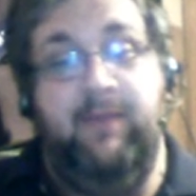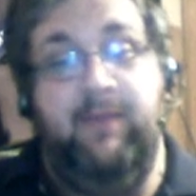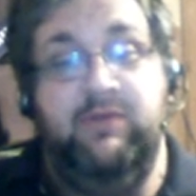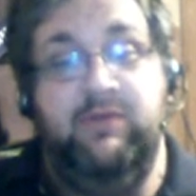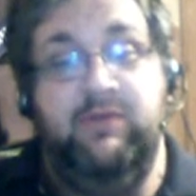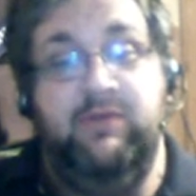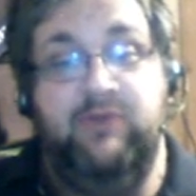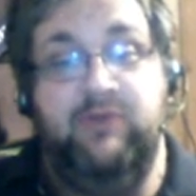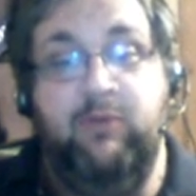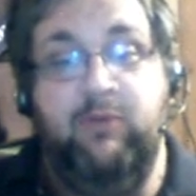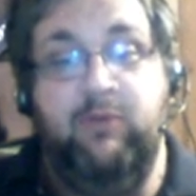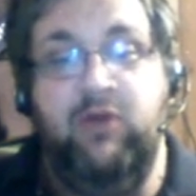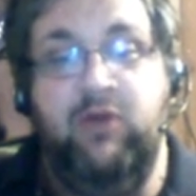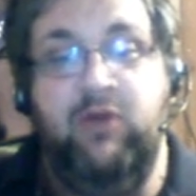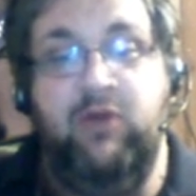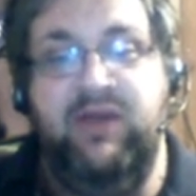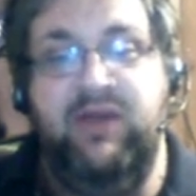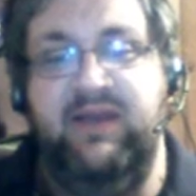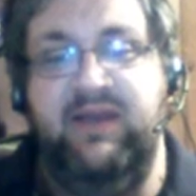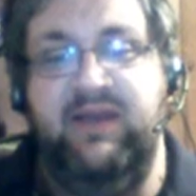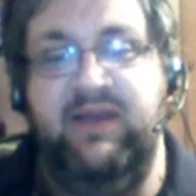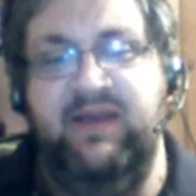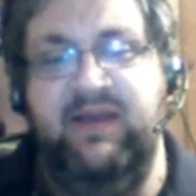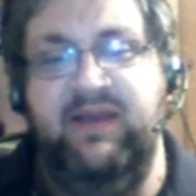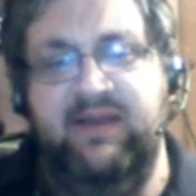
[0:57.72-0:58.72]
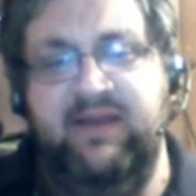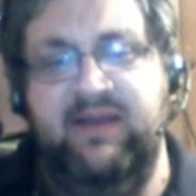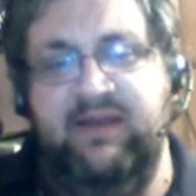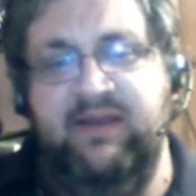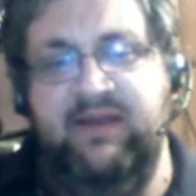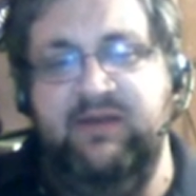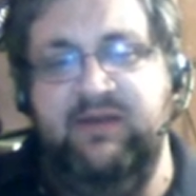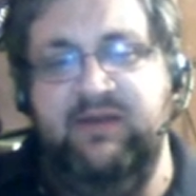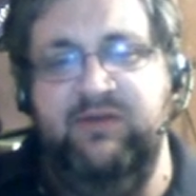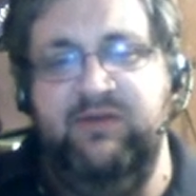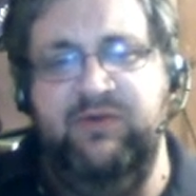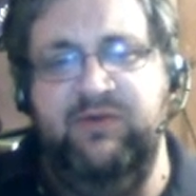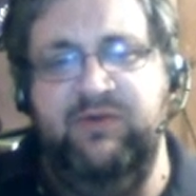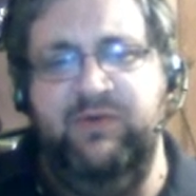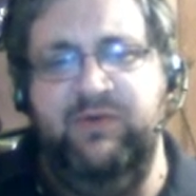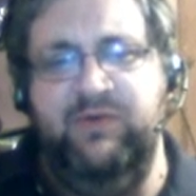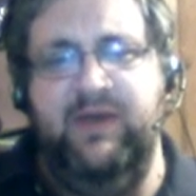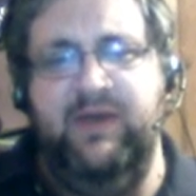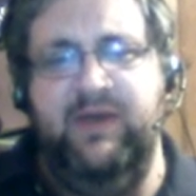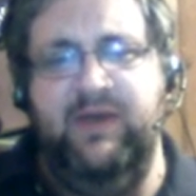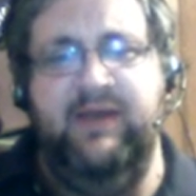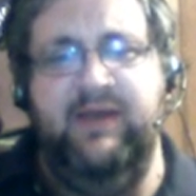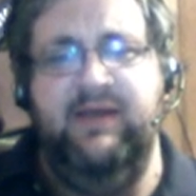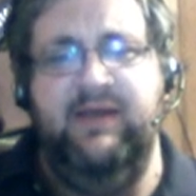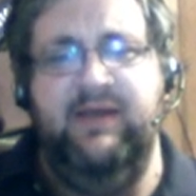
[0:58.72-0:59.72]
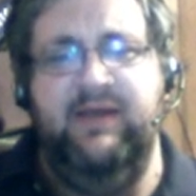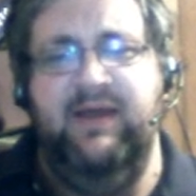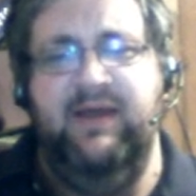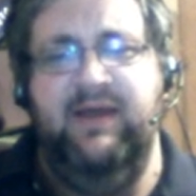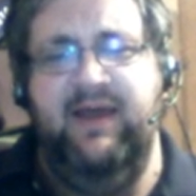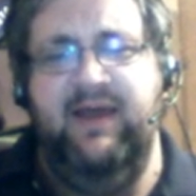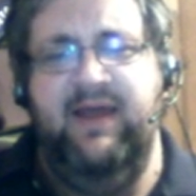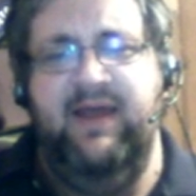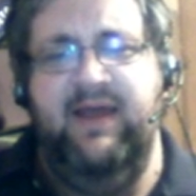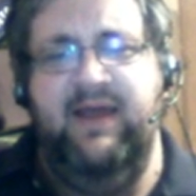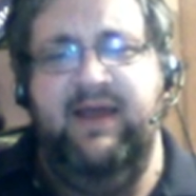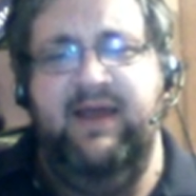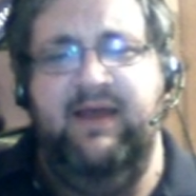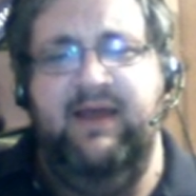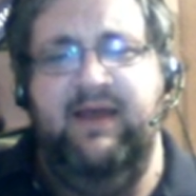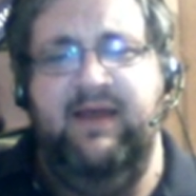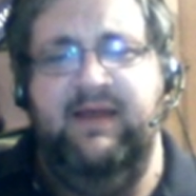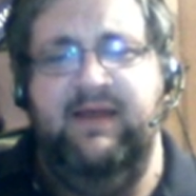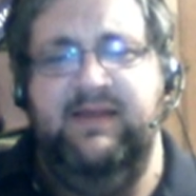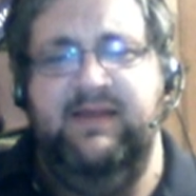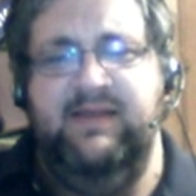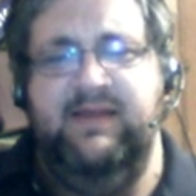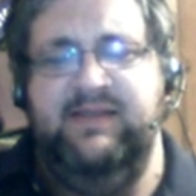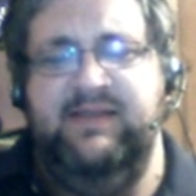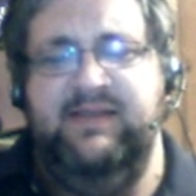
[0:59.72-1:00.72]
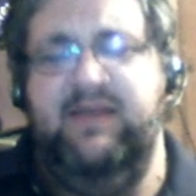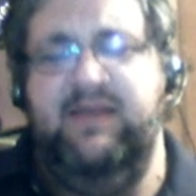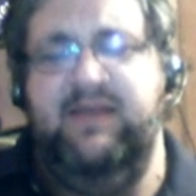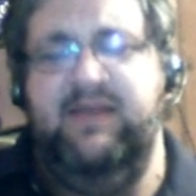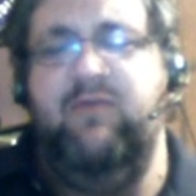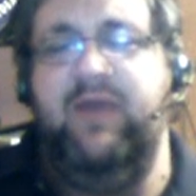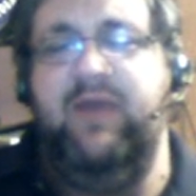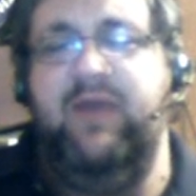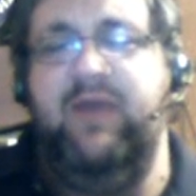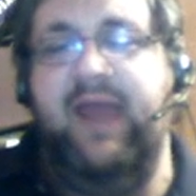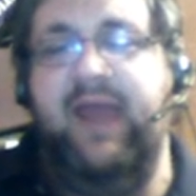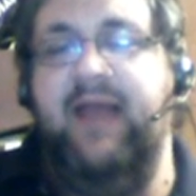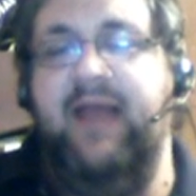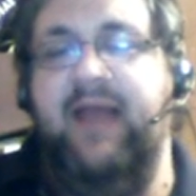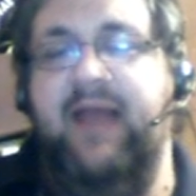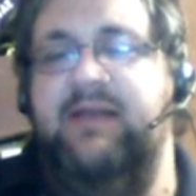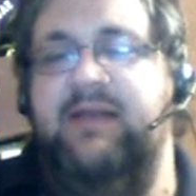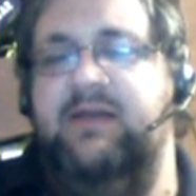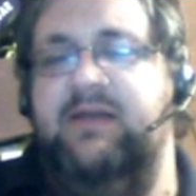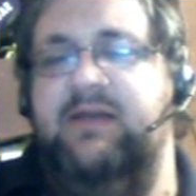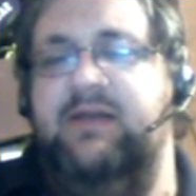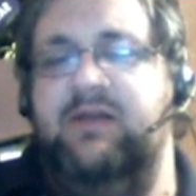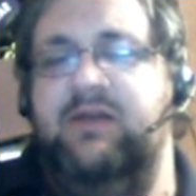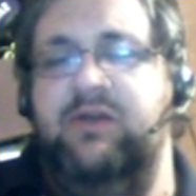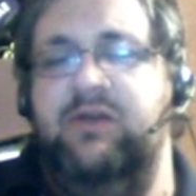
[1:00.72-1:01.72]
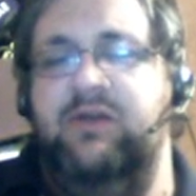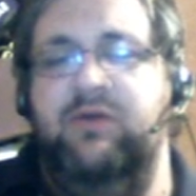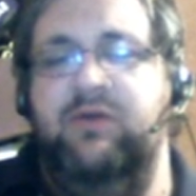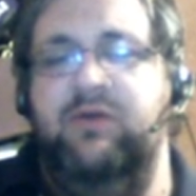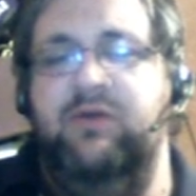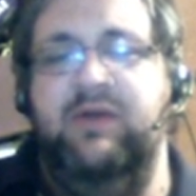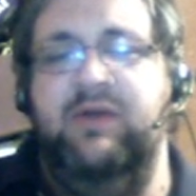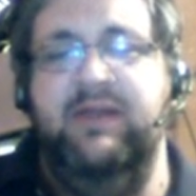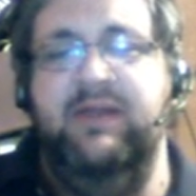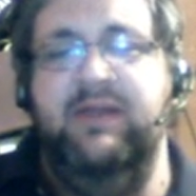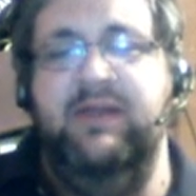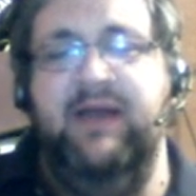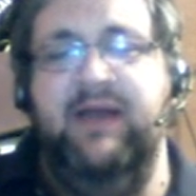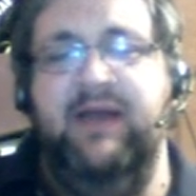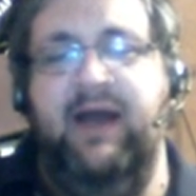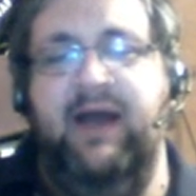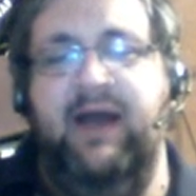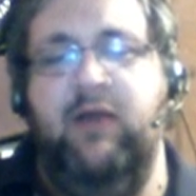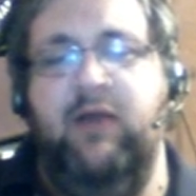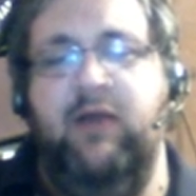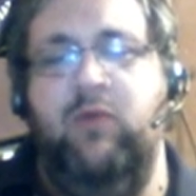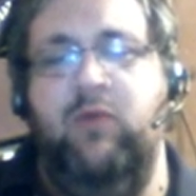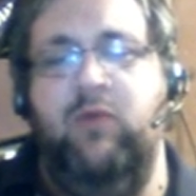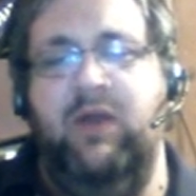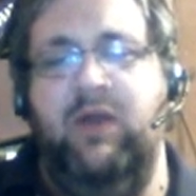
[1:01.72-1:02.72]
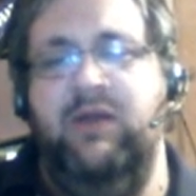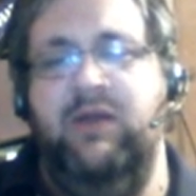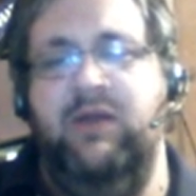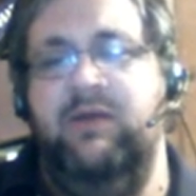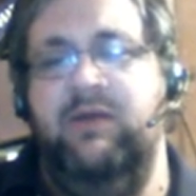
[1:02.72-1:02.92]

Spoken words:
so I'm going to see if we can't do an entire run,